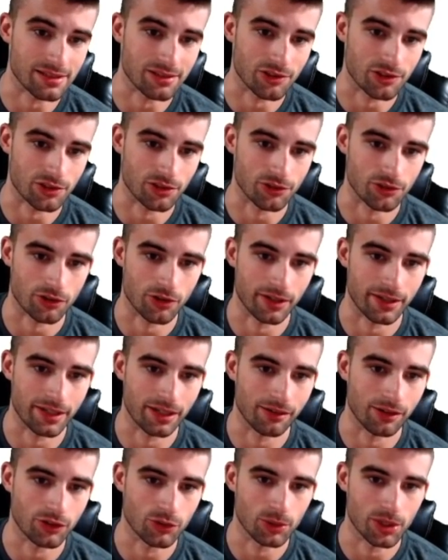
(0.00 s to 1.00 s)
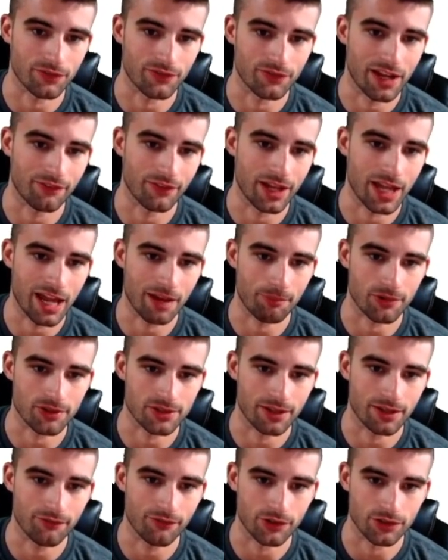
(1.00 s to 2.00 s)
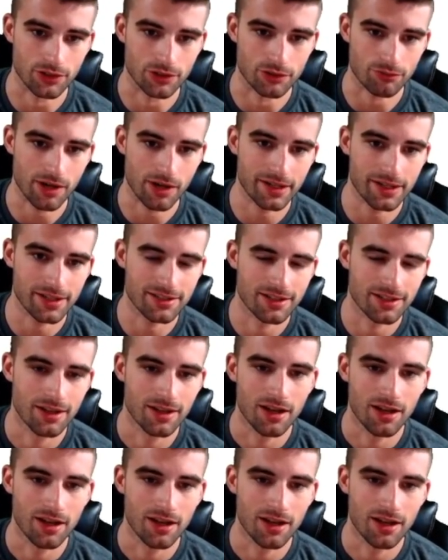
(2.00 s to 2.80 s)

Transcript: they're still striking at around 25.5% versus righties.